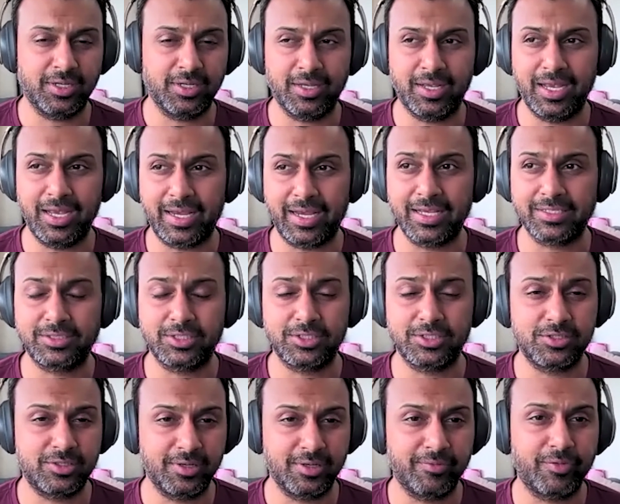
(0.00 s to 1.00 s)
I guess
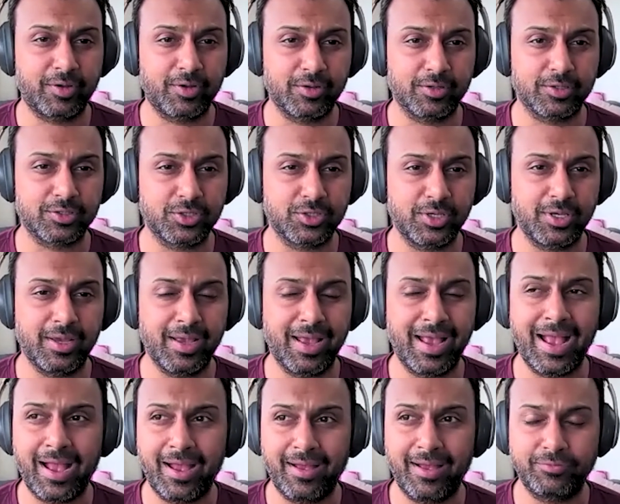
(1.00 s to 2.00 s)
it's difficult, so you
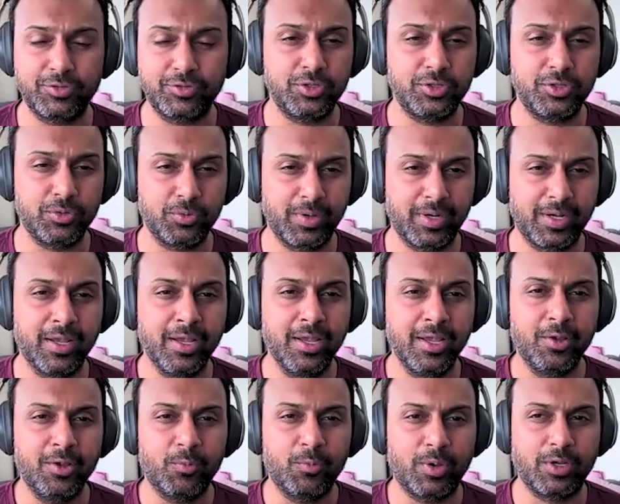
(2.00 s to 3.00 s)
have to do it
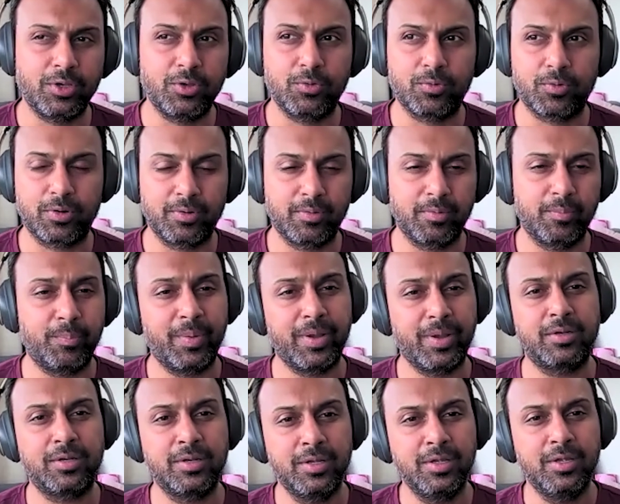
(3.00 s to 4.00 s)
when you're a
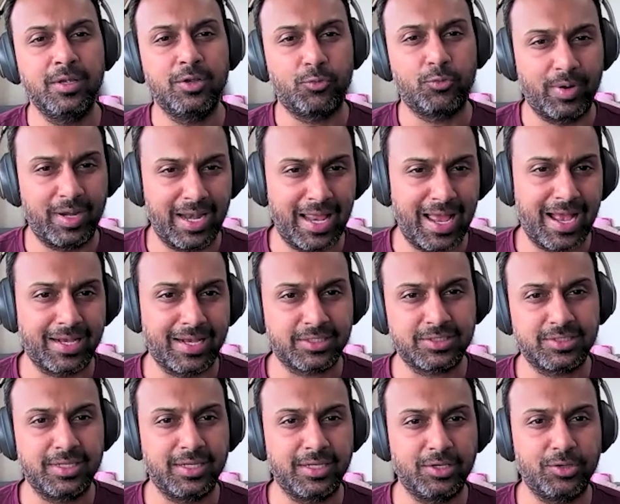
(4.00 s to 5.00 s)
bit
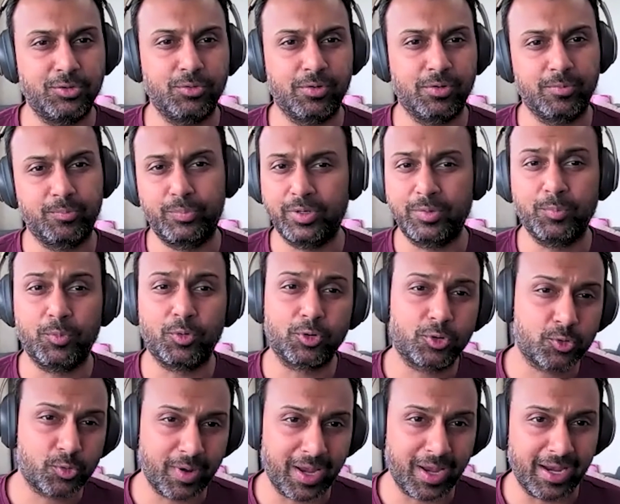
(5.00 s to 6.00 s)
relaxed and you're a bit more
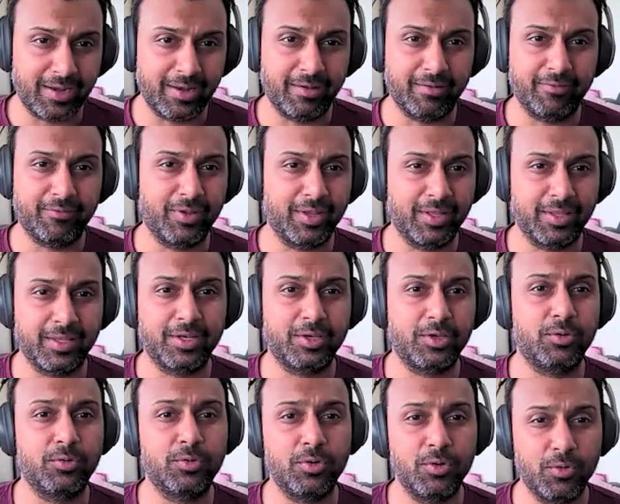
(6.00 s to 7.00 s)
creative, and then
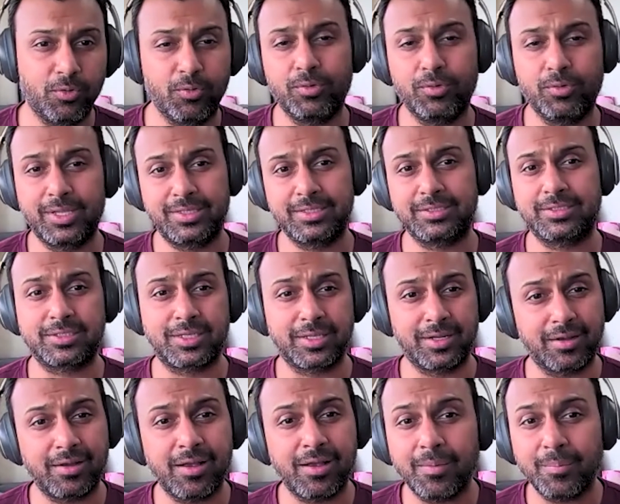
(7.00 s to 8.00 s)
you know that this is going
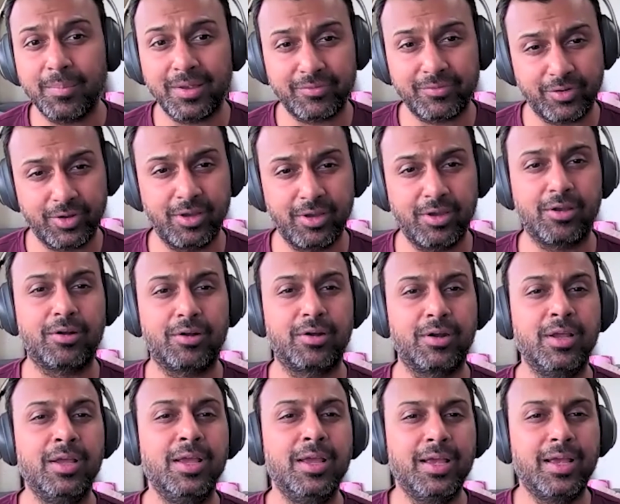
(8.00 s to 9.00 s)
to come every
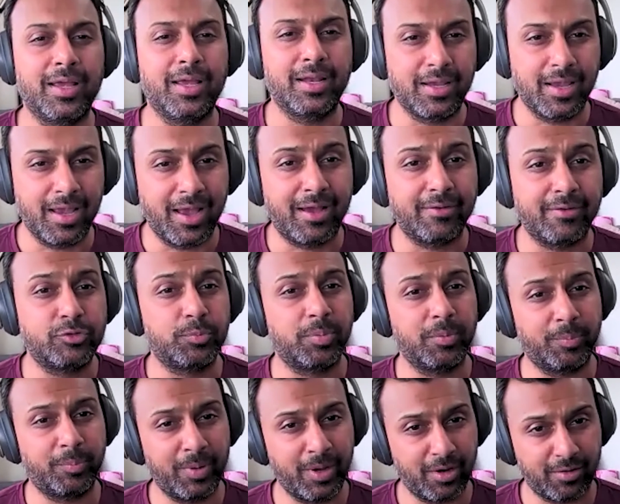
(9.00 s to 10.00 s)
year and you have to
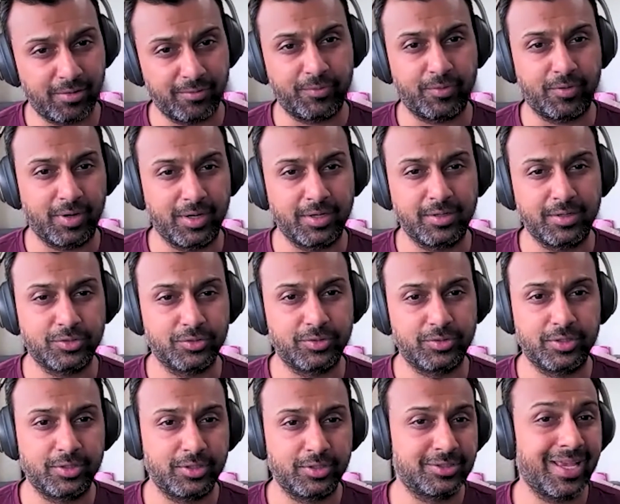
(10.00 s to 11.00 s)
prepare for it. So
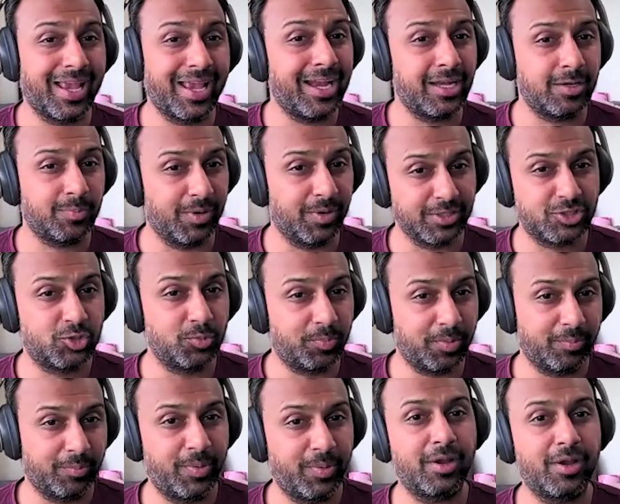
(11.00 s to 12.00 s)
there is 8 months to
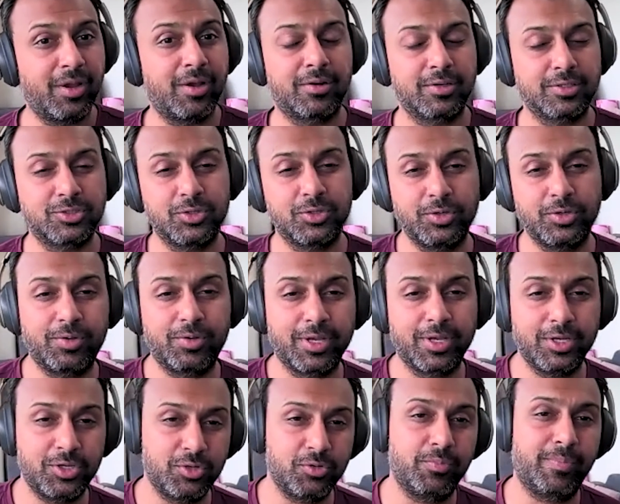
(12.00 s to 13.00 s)
prepare so you
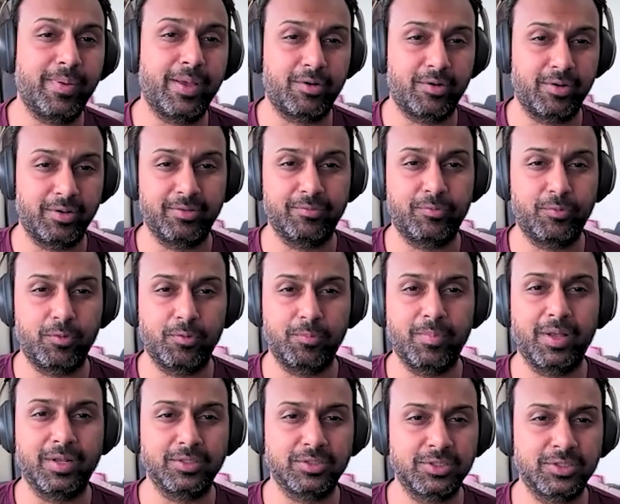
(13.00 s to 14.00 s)
can do better in the 4
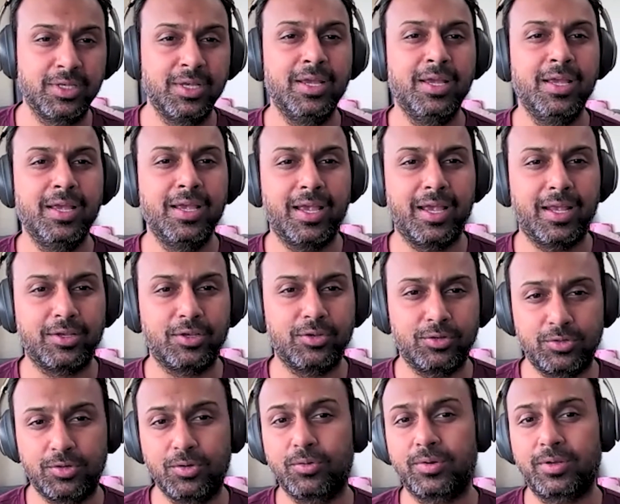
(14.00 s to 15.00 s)
months and you
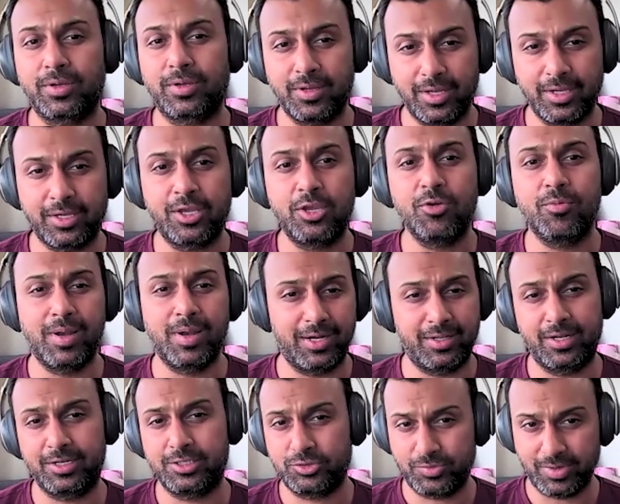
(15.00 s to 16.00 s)
don't accumulate
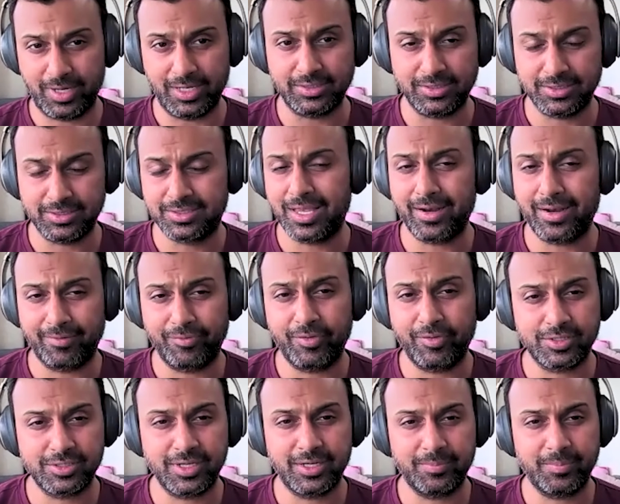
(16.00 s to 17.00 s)
that stress. Is that a
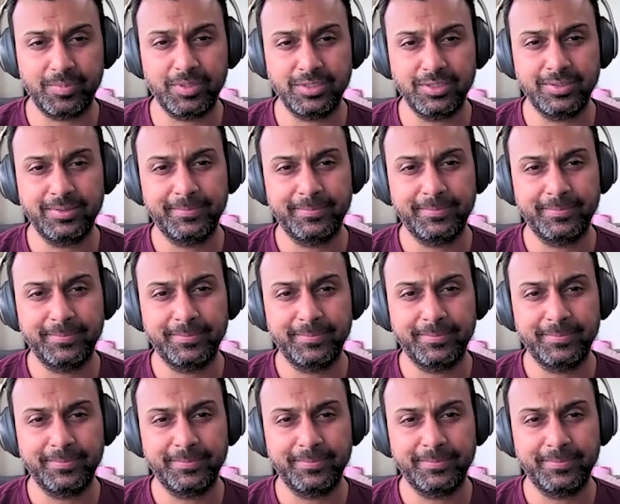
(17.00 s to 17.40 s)
fair statement?